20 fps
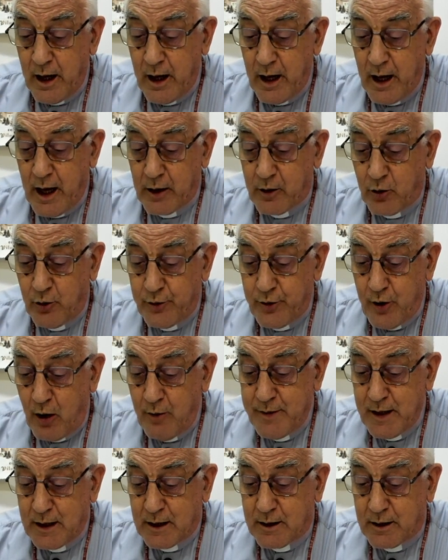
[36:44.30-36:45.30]

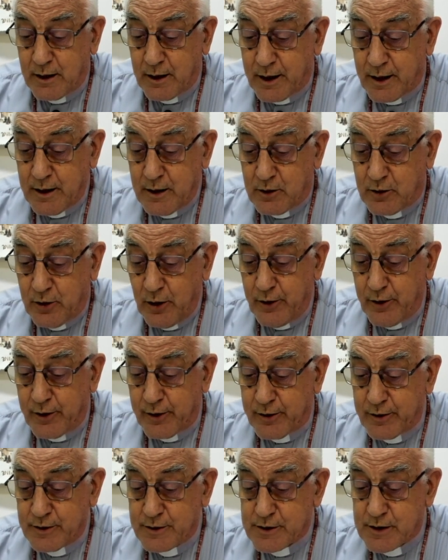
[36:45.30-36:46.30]
Economic
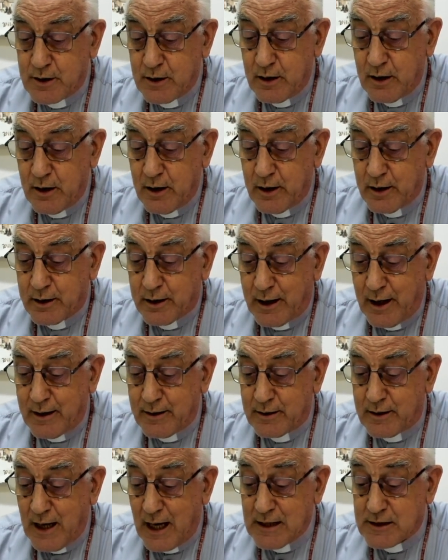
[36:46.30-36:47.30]
returns
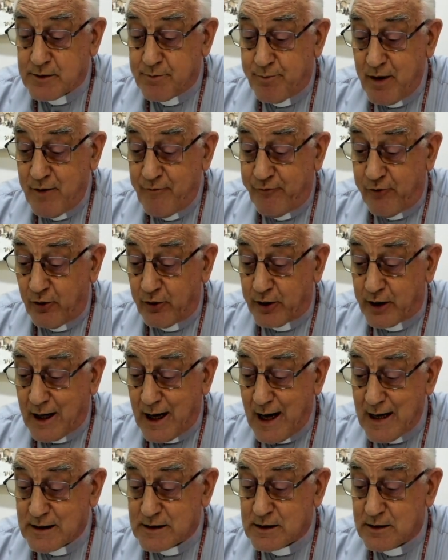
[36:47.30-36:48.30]
can thus be
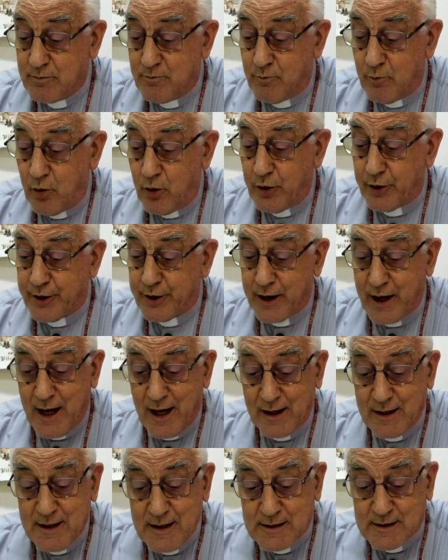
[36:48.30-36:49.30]
forecast more
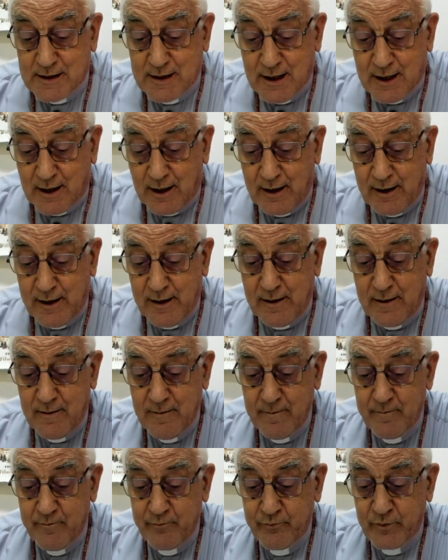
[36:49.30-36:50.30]
realistically,
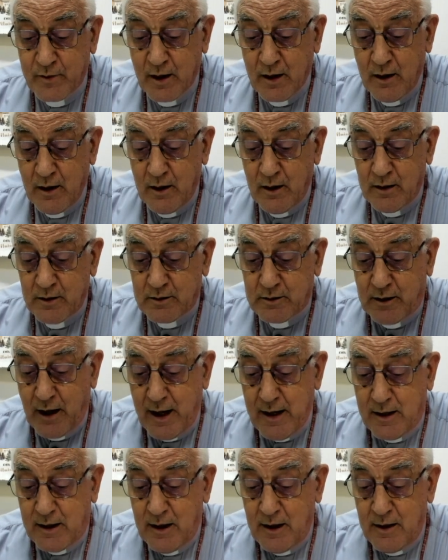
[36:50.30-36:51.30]

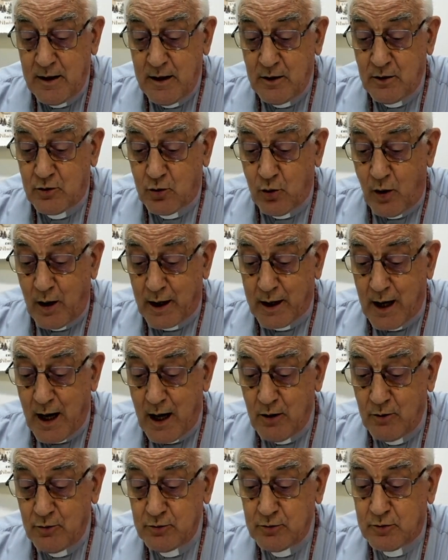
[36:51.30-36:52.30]
taking into
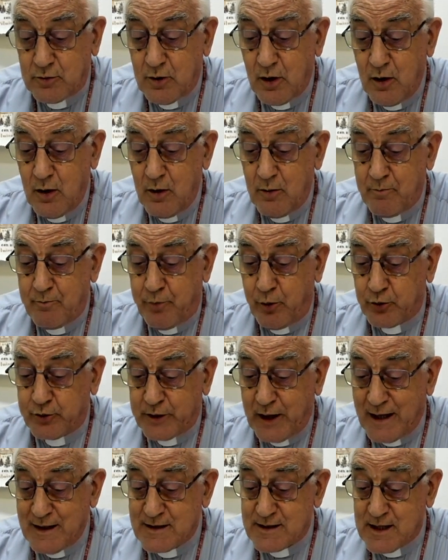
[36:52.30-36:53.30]
account
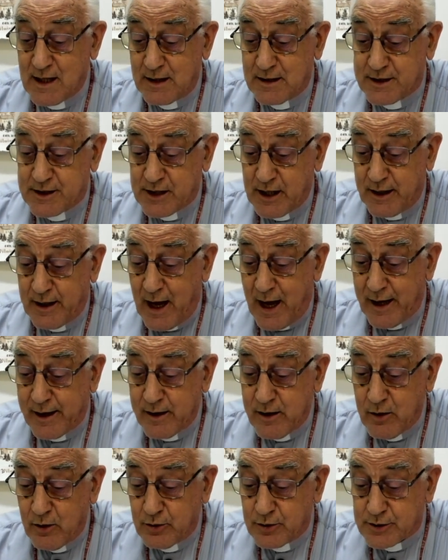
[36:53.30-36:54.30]
potential
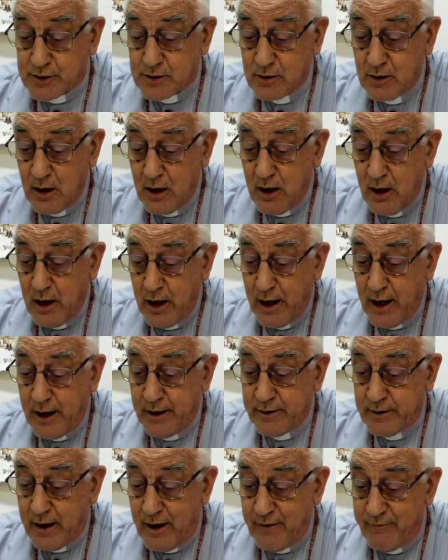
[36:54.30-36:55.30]
scenarios
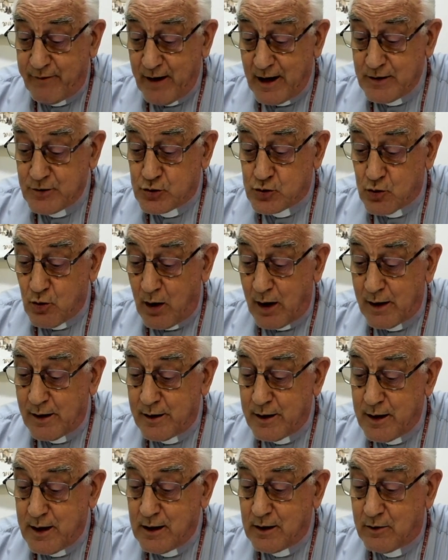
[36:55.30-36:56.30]
and the eventual
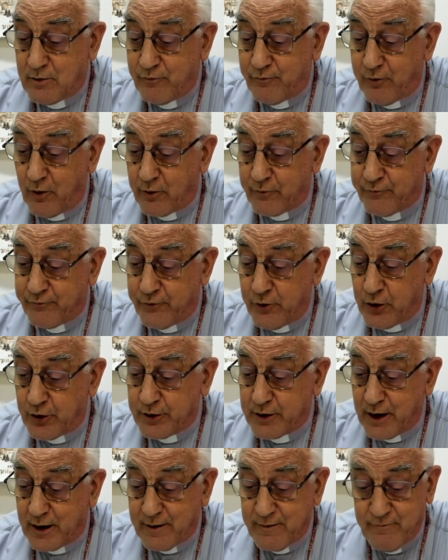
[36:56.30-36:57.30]
need for
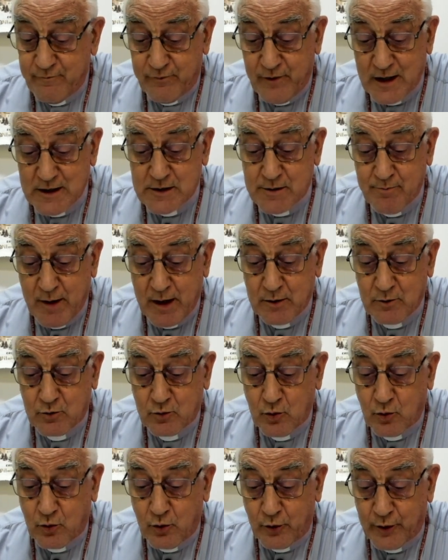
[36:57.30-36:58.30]
further investment
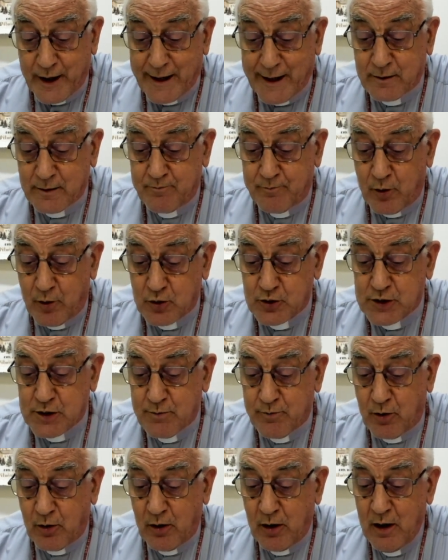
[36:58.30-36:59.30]
to correct
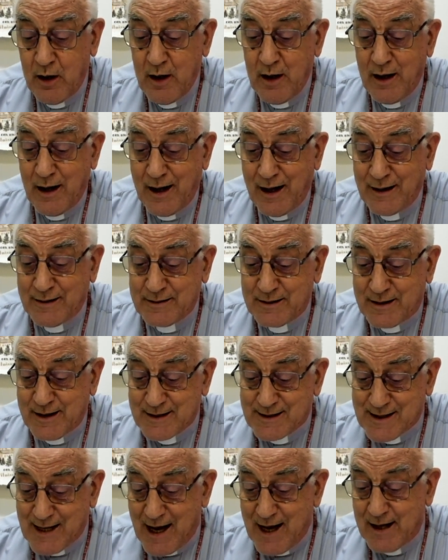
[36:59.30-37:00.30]
possible
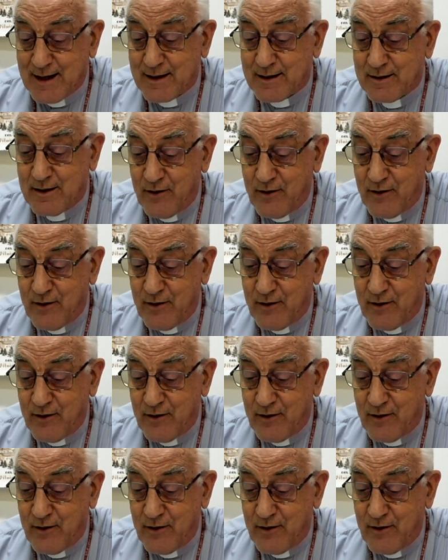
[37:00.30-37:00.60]
undesired